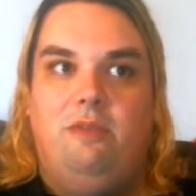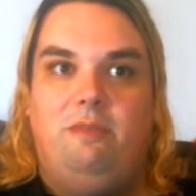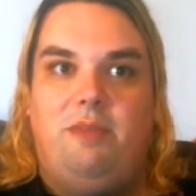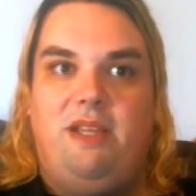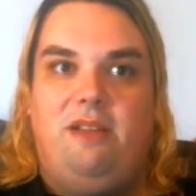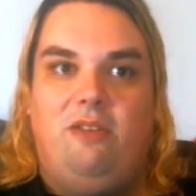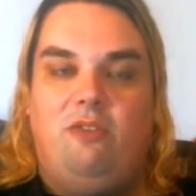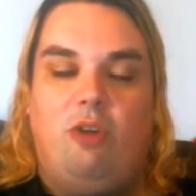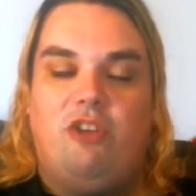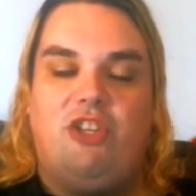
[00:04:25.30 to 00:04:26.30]
being
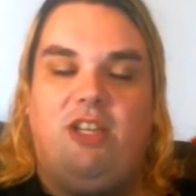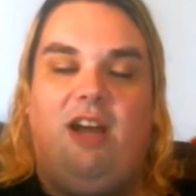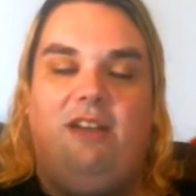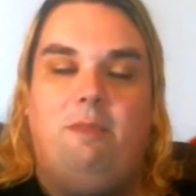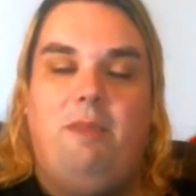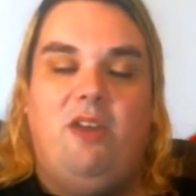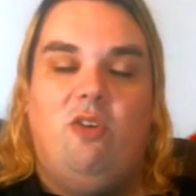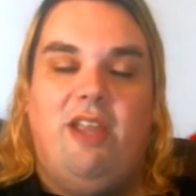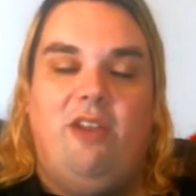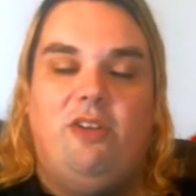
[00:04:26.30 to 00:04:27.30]
crushing on a male
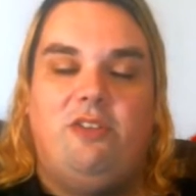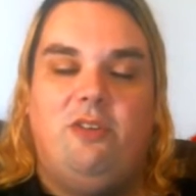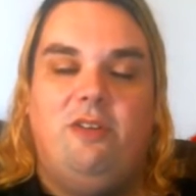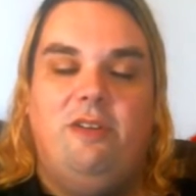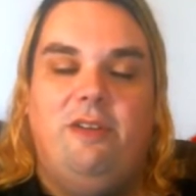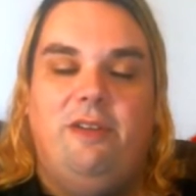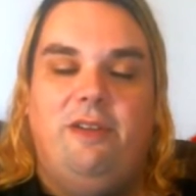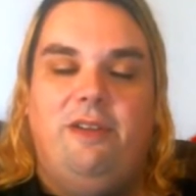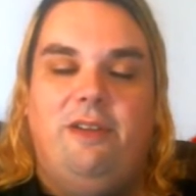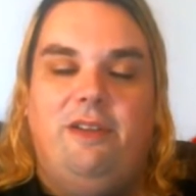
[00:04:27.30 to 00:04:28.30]
character
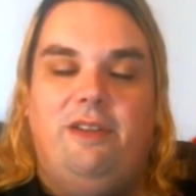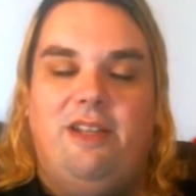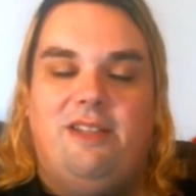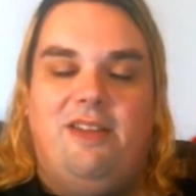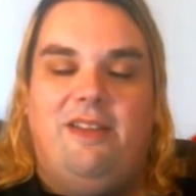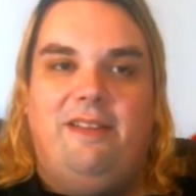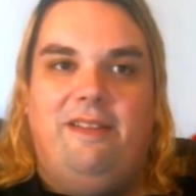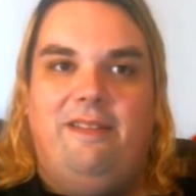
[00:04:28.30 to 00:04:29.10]
it's like